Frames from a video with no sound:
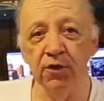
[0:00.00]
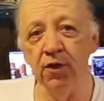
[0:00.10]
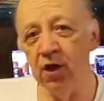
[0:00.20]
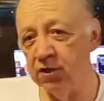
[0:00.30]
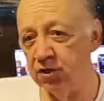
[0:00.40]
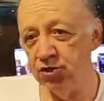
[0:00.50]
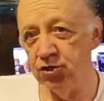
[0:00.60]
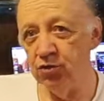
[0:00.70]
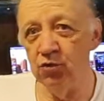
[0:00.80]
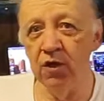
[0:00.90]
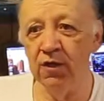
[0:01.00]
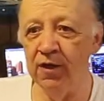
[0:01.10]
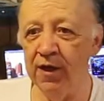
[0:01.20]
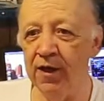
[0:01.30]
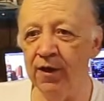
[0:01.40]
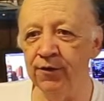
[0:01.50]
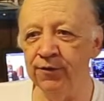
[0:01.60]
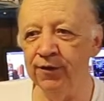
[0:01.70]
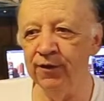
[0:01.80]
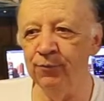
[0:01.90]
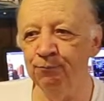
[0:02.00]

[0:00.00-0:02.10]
a non-issue. And